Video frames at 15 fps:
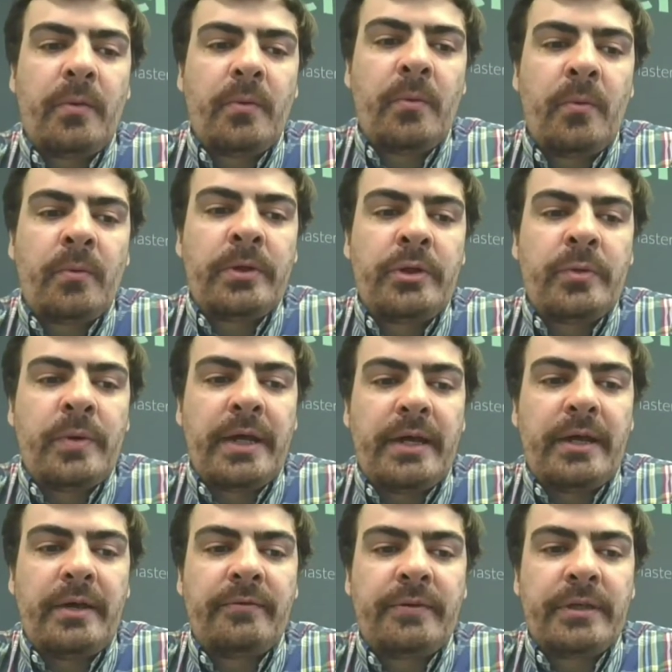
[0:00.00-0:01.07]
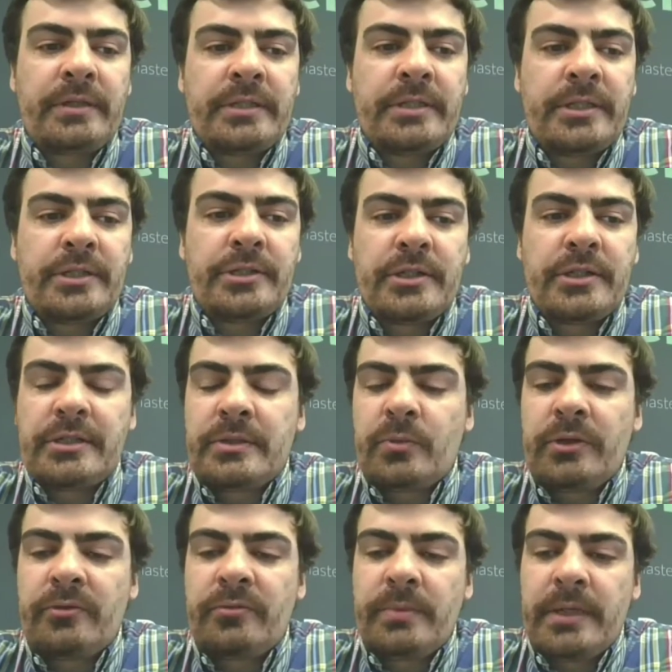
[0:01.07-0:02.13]
when you have decisions when
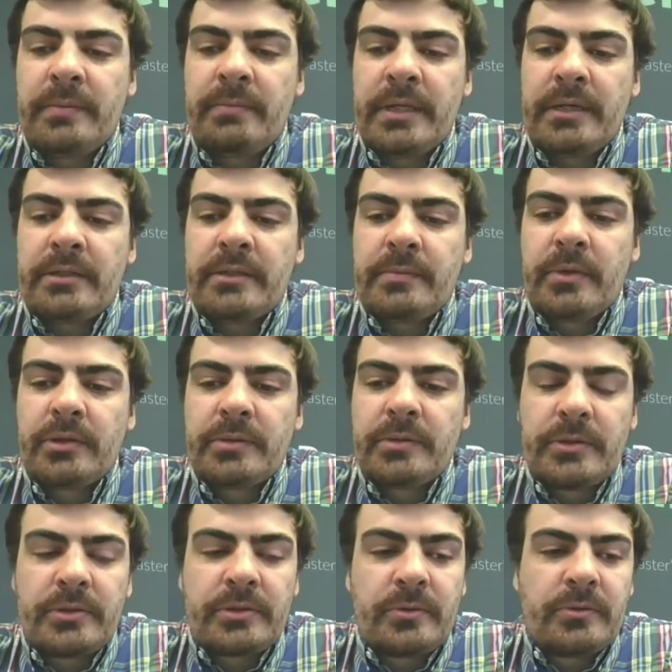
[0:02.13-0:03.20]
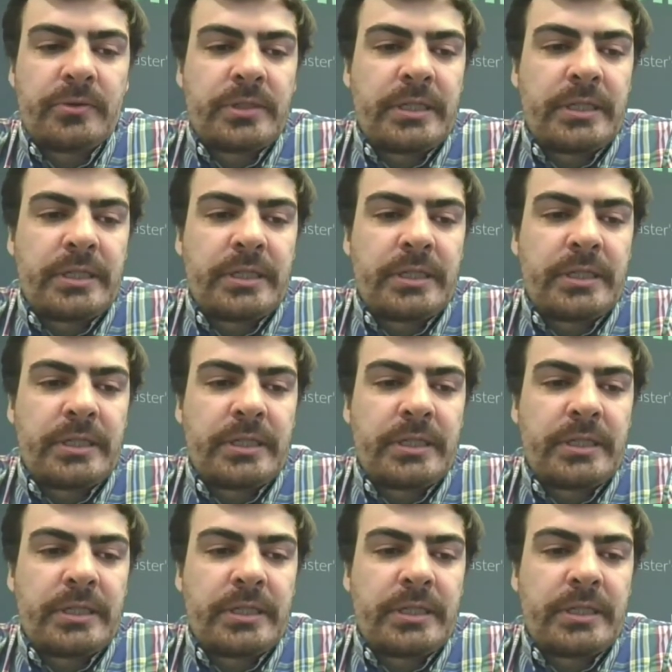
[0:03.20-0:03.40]
you've been admitted to multiple schools.